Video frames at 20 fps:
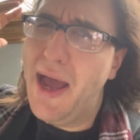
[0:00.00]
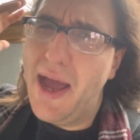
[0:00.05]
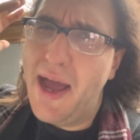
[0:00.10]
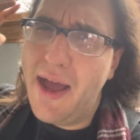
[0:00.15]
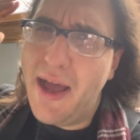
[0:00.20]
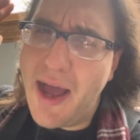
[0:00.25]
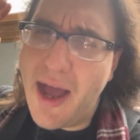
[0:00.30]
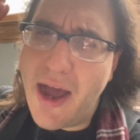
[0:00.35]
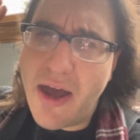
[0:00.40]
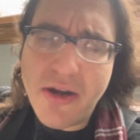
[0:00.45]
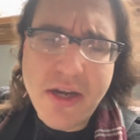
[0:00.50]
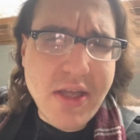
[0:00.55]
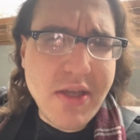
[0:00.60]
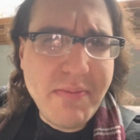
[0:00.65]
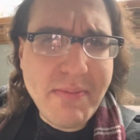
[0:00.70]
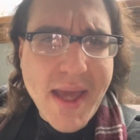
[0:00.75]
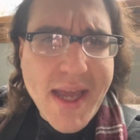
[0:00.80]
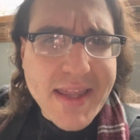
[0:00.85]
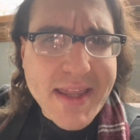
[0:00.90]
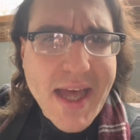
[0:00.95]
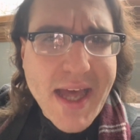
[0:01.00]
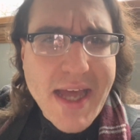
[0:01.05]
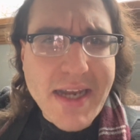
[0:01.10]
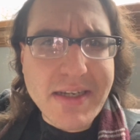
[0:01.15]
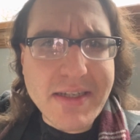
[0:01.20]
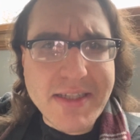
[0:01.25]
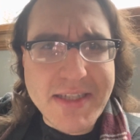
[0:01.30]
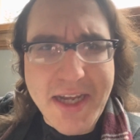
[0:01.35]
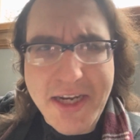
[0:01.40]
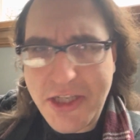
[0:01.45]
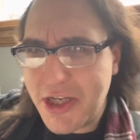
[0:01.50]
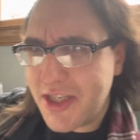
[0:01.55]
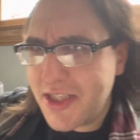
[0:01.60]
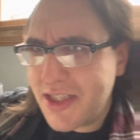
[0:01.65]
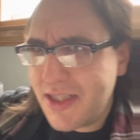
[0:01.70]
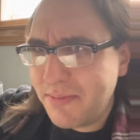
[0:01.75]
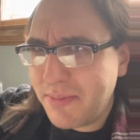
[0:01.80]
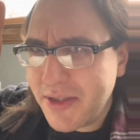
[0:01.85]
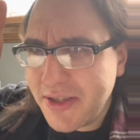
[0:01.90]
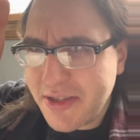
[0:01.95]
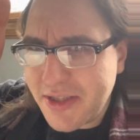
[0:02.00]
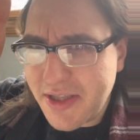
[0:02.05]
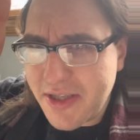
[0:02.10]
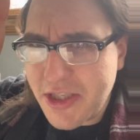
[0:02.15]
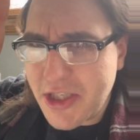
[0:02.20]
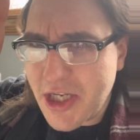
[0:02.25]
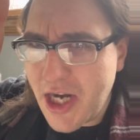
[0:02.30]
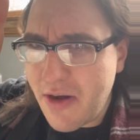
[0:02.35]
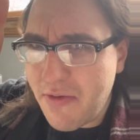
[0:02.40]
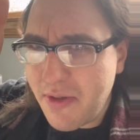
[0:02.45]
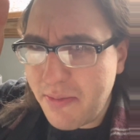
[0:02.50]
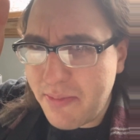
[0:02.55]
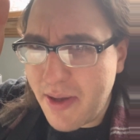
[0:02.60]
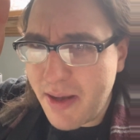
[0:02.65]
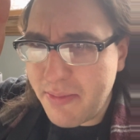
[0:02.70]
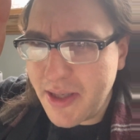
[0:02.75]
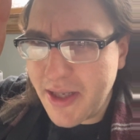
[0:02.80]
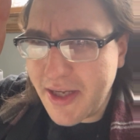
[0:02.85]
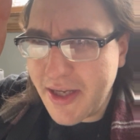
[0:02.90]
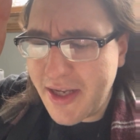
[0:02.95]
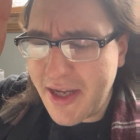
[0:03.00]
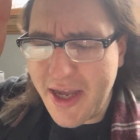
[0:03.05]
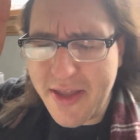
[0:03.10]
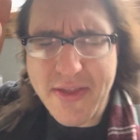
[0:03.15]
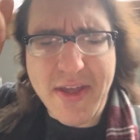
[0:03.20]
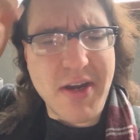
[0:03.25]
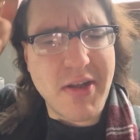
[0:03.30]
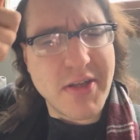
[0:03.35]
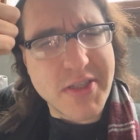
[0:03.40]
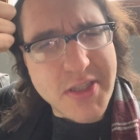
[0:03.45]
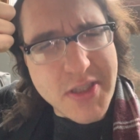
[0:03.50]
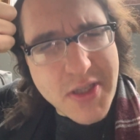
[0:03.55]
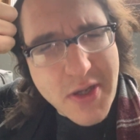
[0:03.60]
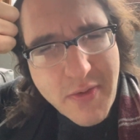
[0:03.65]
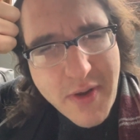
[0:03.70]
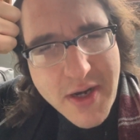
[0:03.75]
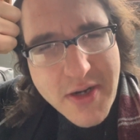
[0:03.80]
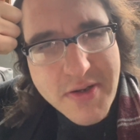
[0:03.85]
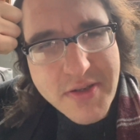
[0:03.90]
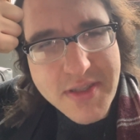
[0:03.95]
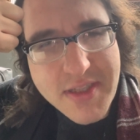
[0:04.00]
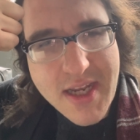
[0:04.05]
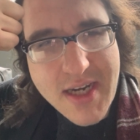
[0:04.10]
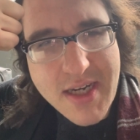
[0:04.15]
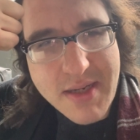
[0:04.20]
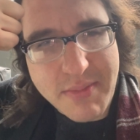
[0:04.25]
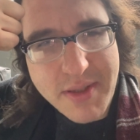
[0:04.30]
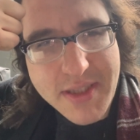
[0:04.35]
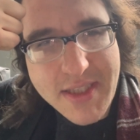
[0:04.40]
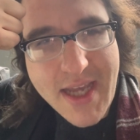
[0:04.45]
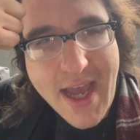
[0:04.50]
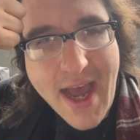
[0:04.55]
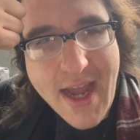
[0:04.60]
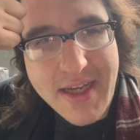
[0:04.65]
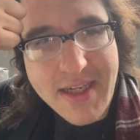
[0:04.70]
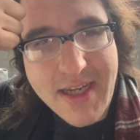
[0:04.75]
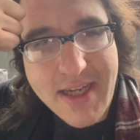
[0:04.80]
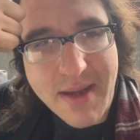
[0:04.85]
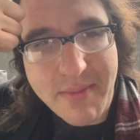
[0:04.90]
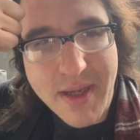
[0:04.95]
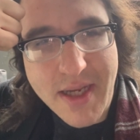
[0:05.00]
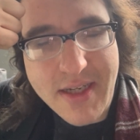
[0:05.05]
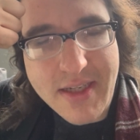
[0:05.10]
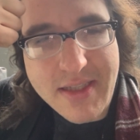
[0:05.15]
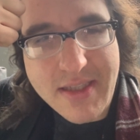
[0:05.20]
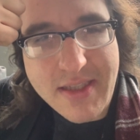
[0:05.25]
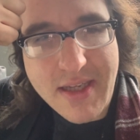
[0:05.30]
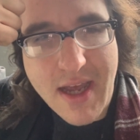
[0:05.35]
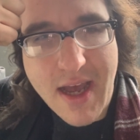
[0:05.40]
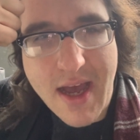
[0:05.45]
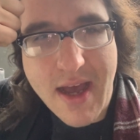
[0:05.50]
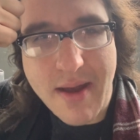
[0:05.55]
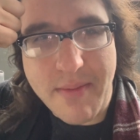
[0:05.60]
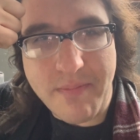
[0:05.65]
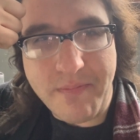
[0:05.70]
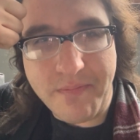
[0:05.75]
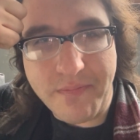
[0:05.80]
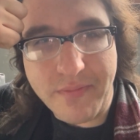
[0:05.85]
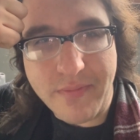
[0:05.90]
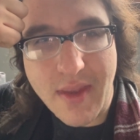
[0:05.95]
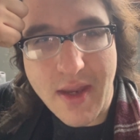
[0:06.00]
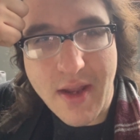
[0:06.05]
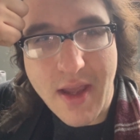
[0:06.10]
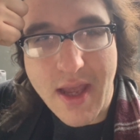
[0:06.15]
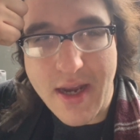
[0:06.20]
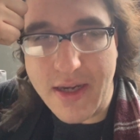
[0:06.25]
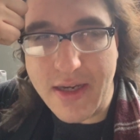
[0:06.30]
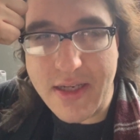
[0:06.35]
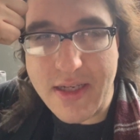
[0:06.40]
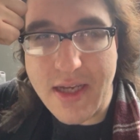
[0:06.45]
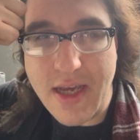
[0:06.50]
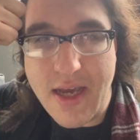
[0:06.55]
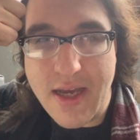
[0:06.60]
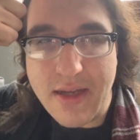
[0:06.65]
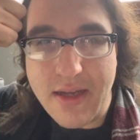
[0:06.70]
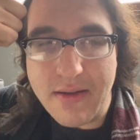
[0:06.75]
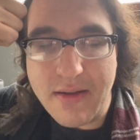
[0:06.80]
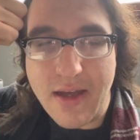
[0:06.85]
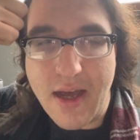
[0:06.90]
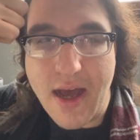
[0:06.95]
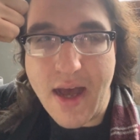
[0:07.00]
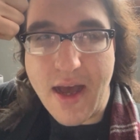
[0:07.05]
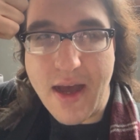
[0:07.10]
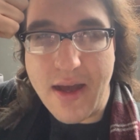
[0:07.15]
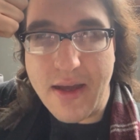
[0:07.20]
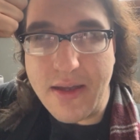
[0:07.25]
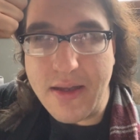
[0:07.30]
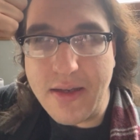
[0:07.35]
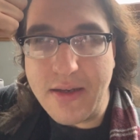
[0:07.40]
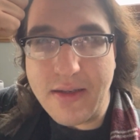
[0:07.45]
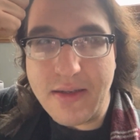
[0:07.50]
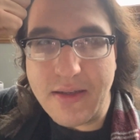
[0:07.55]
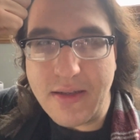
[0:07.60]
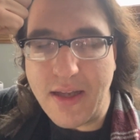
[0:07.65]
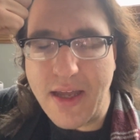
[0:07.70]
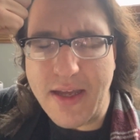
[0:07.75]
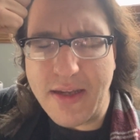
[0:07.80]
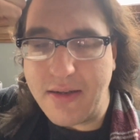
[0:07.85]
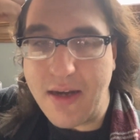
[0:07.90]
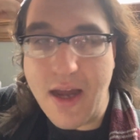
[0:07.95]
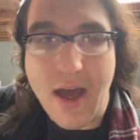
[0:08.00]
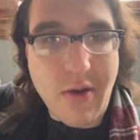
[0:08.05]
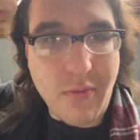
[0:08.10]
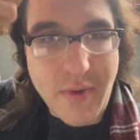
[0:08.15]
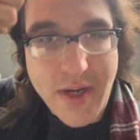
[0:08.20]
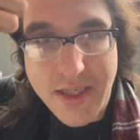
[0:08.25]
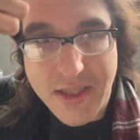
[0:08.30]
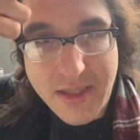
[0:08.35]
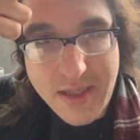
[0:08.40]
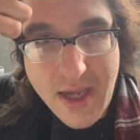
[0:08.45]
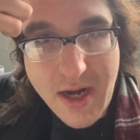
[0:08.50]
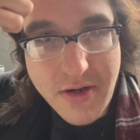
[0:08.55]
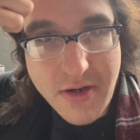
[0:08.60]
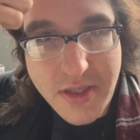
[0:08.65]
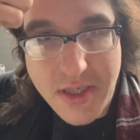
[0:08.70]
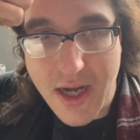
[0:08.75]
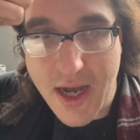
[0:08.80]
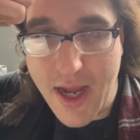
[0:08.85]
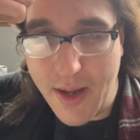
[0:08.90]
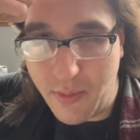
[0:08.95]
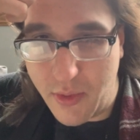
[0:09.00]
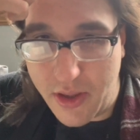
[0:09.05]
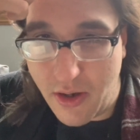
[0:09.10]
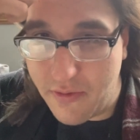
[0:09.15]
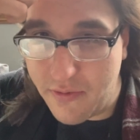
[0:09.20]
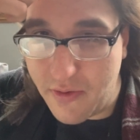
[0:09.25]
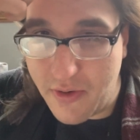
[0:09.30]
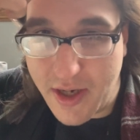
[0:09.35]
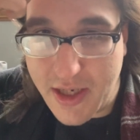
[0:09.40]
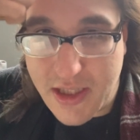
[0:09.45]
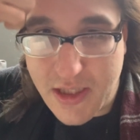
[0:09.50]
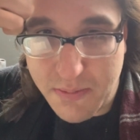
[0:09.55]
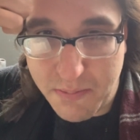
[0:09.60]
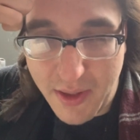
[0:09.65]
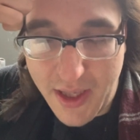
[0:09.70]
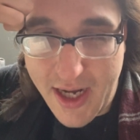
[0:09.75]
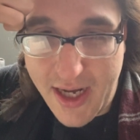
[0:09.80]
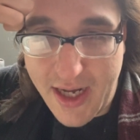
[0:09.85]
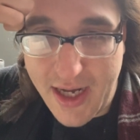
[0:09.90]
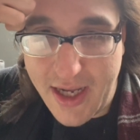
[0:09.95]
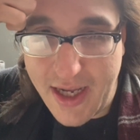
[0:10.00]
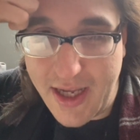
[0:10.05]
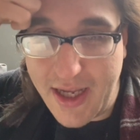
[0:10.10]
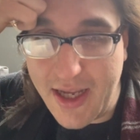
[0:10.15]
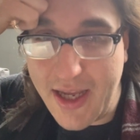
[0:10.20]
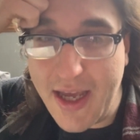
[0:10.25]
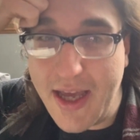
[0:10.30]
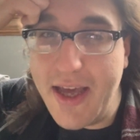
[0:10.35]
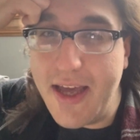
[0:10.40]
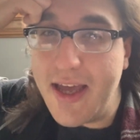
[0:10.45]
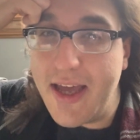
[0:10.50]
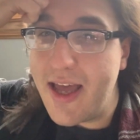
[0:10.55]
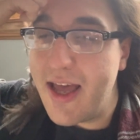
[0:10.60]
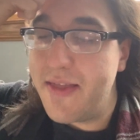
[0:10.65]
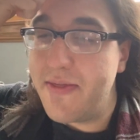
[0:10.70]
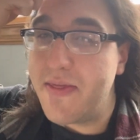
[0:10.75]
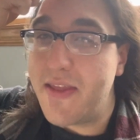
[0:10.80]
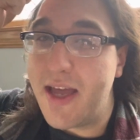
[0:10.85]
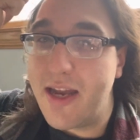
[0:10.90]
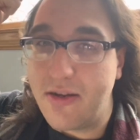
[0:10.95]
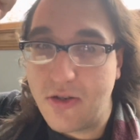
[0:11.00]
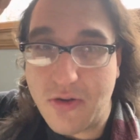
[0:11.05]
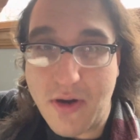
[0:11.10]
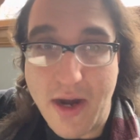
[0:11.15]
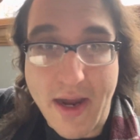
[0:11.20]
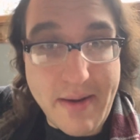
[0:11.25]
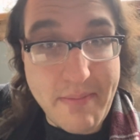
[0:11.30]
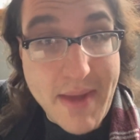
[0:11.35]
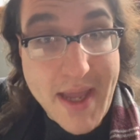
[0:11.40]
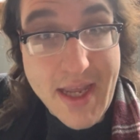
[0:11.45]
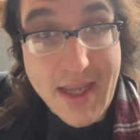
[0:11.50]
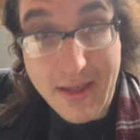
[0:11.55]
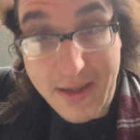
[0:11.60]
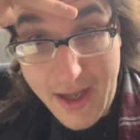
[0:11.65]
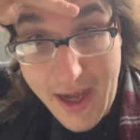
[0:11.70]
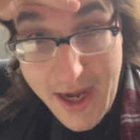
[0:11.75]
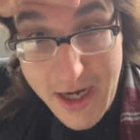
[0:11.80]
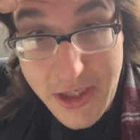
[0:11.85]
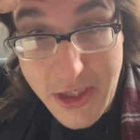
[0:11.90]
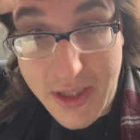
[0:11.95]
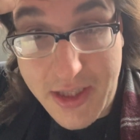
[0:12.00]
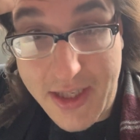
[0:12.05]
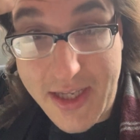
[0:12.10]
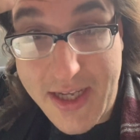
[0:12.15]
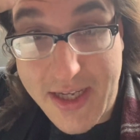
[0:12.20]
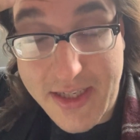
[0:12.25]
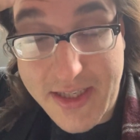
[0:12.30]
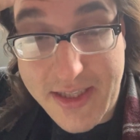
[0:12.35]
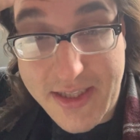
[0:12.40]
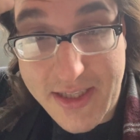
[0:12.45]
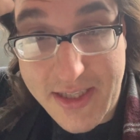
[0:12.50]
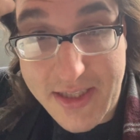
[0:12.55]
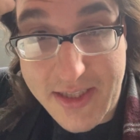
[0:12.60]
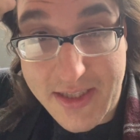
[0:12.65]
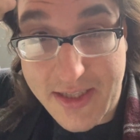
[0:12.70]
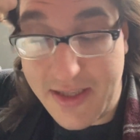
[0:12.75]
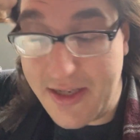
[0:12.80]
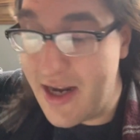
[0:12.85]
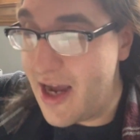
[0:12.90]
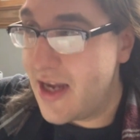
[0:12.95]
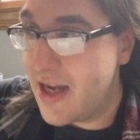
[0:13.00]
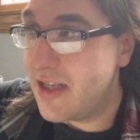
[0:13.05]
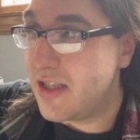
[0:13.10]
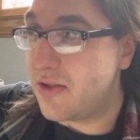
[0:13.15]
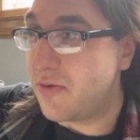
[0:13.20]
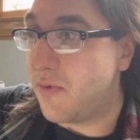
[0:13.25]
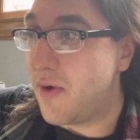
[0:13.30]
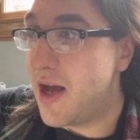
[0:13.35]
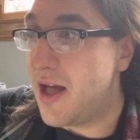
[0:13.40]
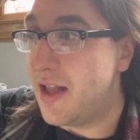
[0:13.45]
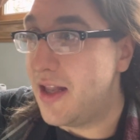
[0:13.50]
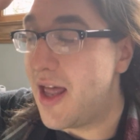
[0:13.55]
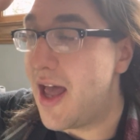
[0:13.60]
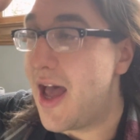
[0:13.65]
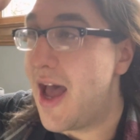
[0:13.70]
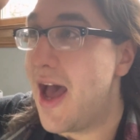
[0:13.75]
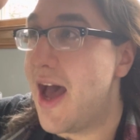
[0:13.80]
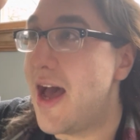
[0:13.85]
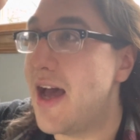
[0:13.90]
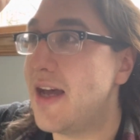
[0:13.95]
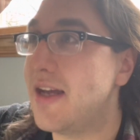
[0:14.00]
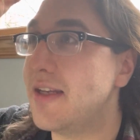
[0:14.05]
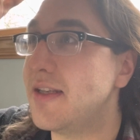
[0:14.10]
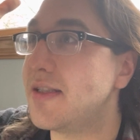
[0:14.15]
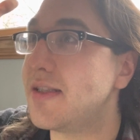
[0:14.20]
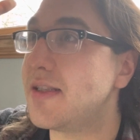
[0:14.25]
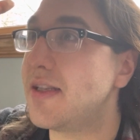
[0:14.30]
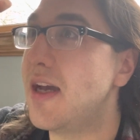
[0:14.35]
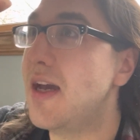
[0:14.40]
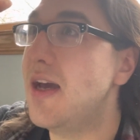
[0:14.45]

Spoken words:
how do you make that digestible to the general public and then also understandable to academics, and like not waste their time with over-explaining, and then try to make it logically consistent as well as